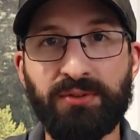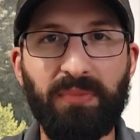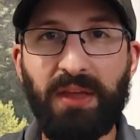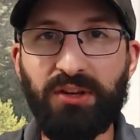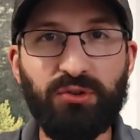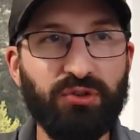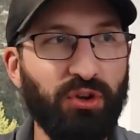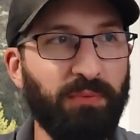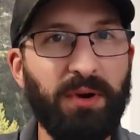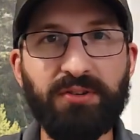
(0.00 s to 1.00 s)
Thank you
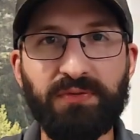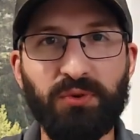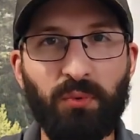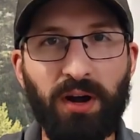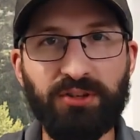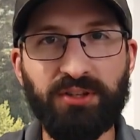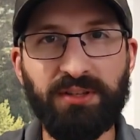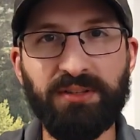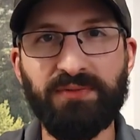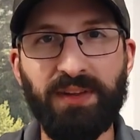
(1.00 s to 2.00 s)
so much for watching
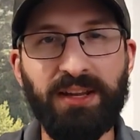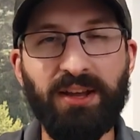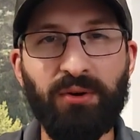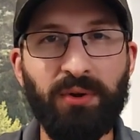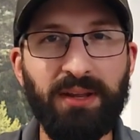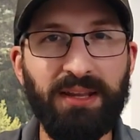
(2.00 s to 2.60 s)
this video.